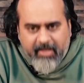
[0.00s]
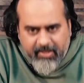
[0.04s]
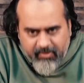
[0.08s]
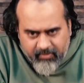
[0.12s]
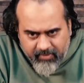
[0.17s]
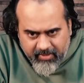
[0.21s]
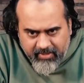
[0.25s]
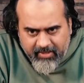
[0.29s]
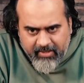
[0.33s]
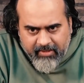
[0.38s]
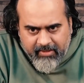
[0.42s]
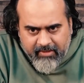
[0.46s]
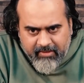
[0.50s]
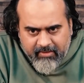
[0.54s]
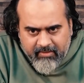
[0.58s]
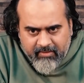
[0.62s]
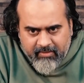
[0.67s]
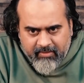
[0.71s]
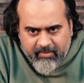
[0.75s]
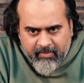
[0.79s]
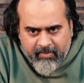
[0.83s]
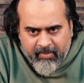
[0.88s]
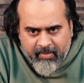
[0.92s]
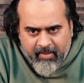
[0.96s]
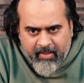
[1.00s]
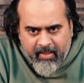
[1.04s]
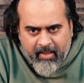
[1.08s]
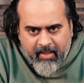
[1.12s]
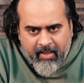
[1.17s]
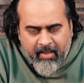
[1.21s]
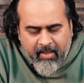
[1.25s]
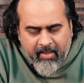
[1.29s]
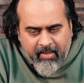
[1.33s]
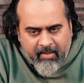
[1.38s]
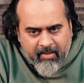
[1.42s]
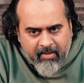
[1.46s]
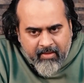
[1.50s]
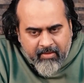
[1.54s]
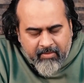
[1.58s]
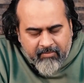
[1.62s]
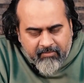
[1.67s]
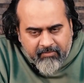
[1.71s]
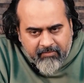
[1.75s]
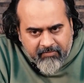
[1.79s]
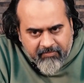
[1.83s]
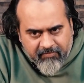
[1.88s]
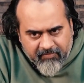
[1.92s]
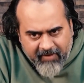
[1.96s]
Are you getting it?
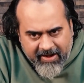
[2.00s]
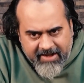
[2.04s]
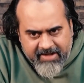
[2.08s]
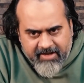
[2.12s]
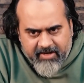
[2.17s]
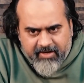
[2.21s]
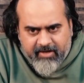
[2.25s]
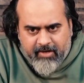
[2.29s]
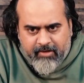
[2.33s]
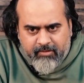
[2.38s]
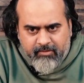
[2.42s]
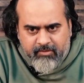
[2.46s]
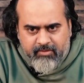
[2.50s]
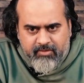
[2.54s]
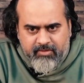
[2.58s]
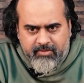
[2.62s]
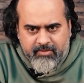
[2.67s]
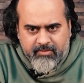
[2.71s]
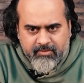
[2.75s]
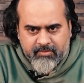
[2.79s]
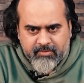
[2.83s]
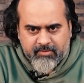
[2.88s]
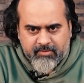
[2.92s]
Fight it out